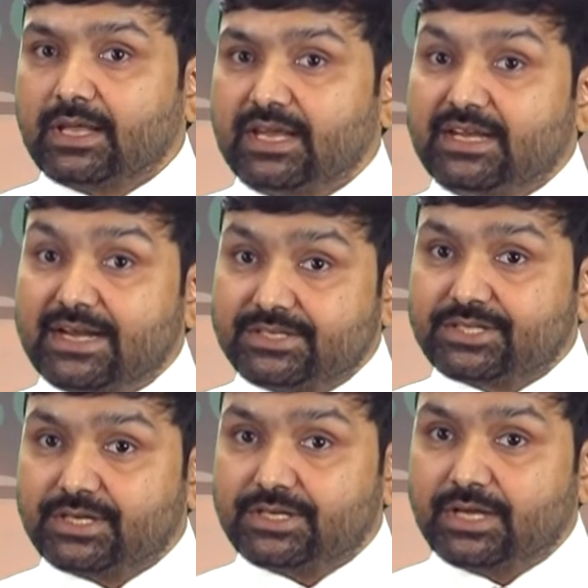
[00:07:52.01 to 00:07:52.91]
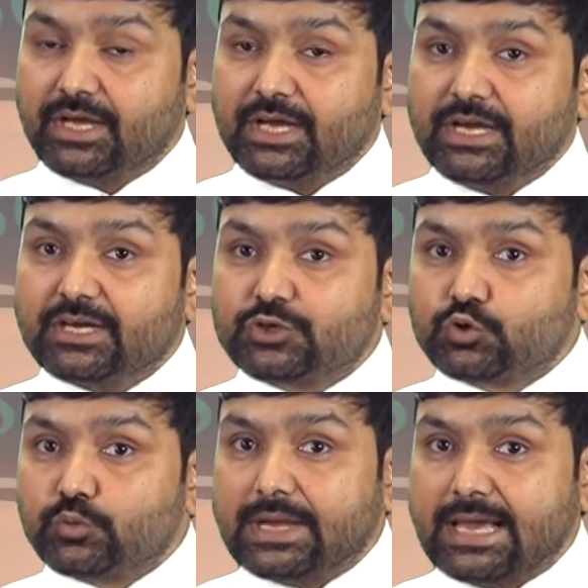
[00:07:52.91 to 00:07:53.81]
In addition, it
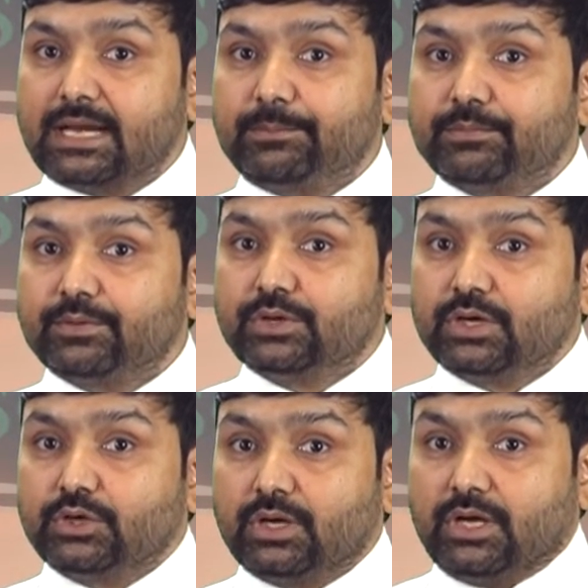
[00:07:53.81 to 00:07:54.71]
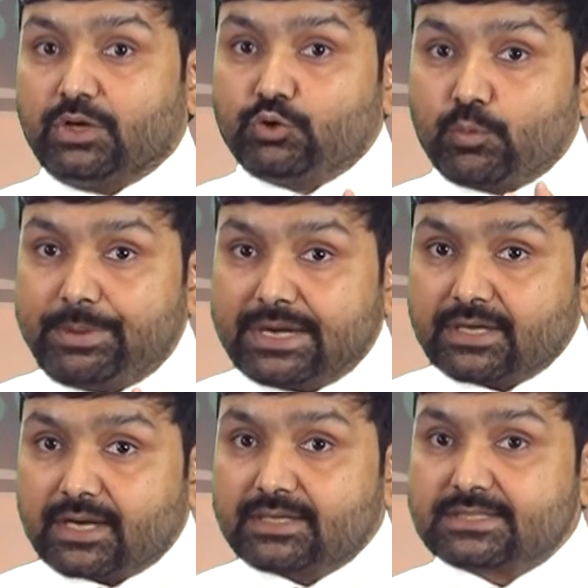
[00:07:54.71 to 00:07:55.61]
should help you
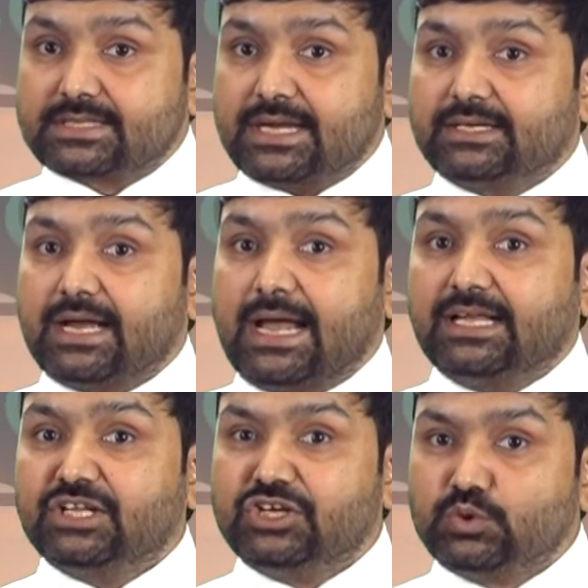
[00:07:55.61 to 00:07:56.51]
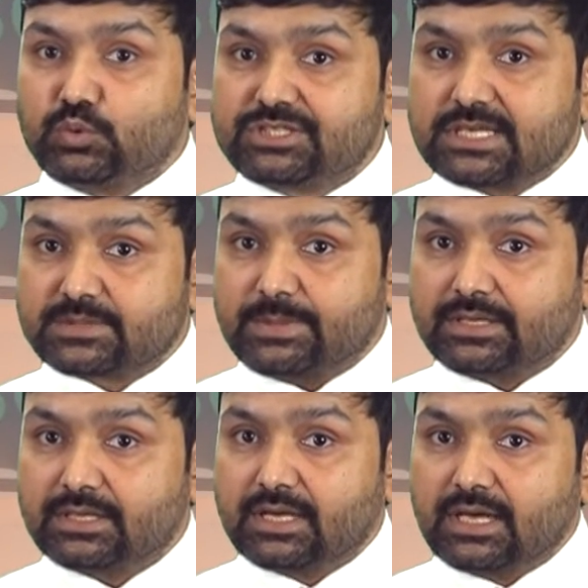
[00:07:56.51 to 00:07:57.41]
better understand and the news
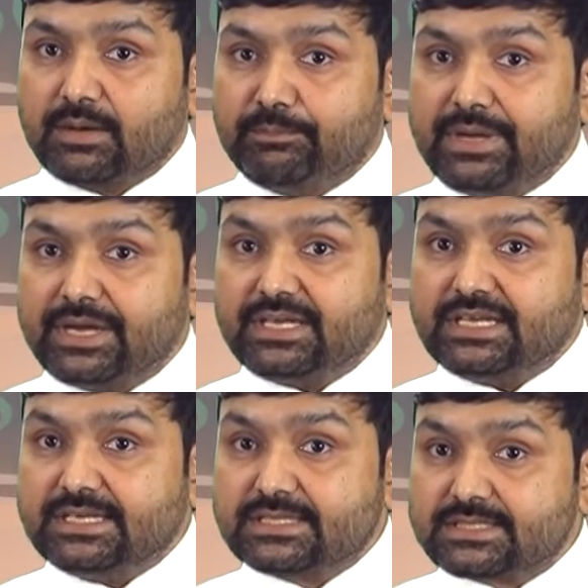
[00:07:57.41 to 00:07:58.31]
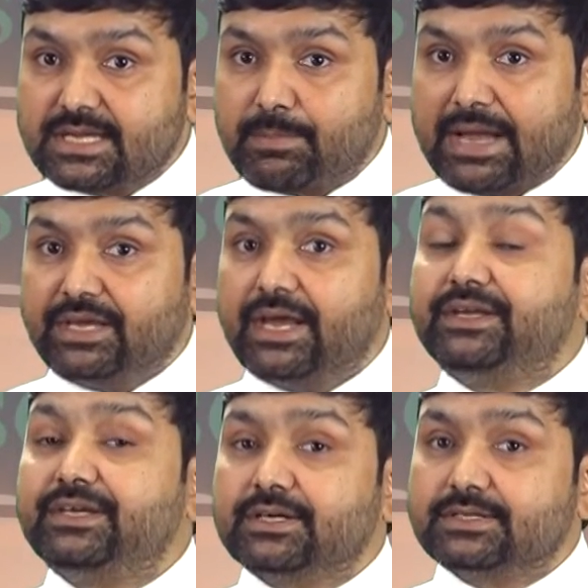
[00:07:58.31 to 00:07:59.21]
judgment made each day by
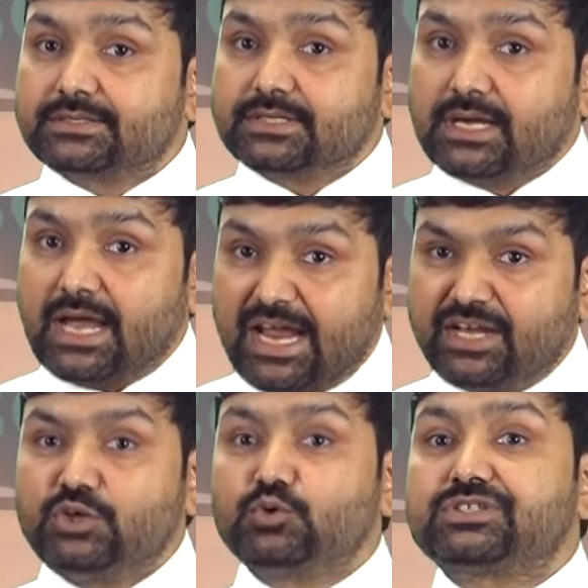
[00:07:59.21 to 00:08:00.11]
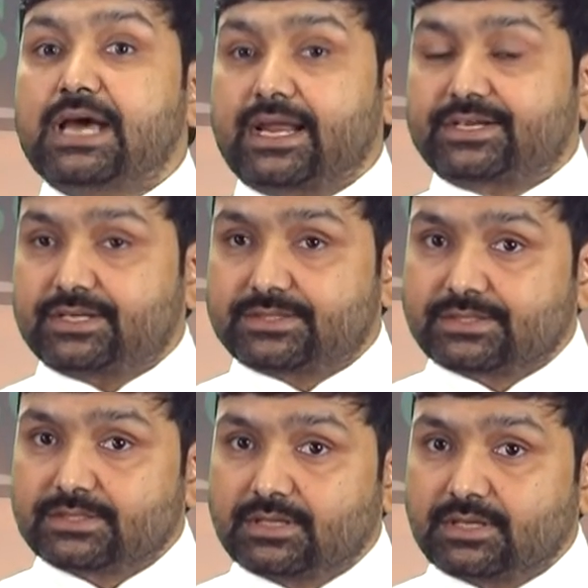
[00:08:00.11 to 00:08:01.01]
editors and news directors.